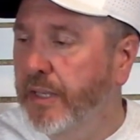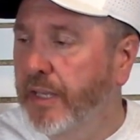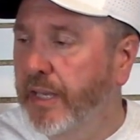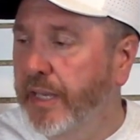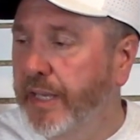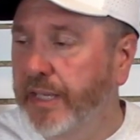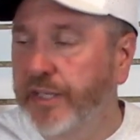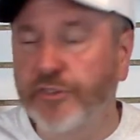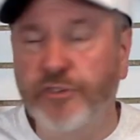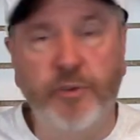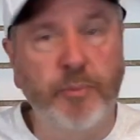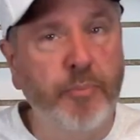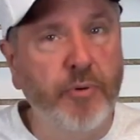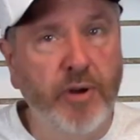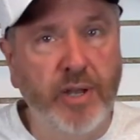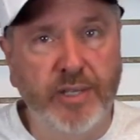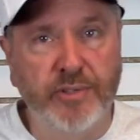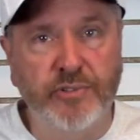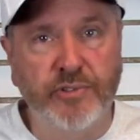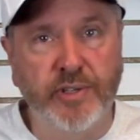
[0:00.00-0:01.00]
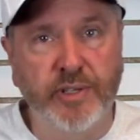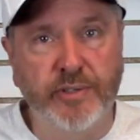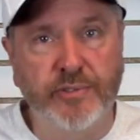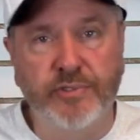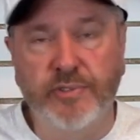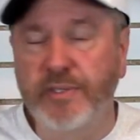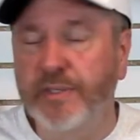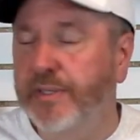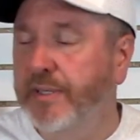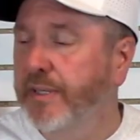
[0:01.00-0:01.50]
It's a
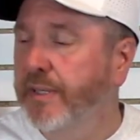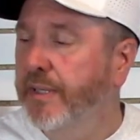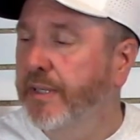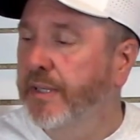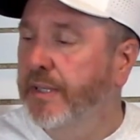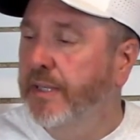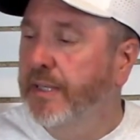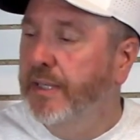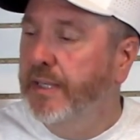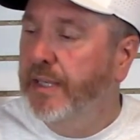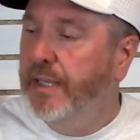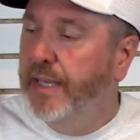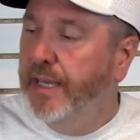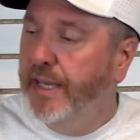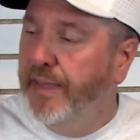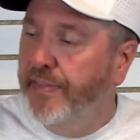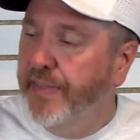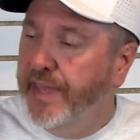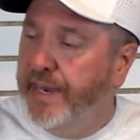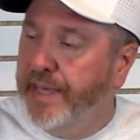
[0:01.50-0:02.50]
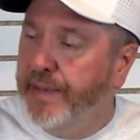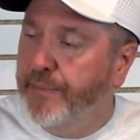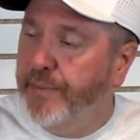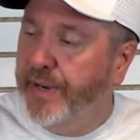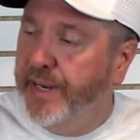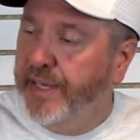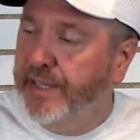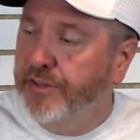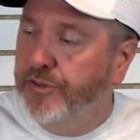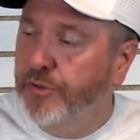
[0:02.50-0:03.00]
process. And then
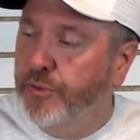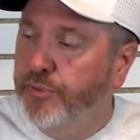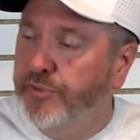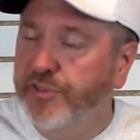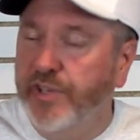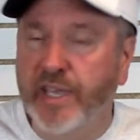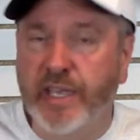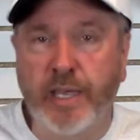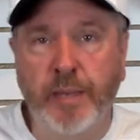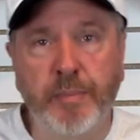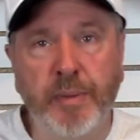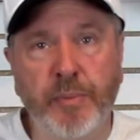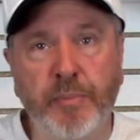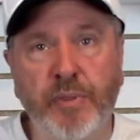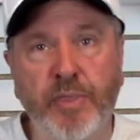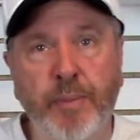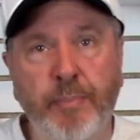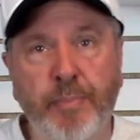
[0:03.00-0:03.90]
what I do is I come in with a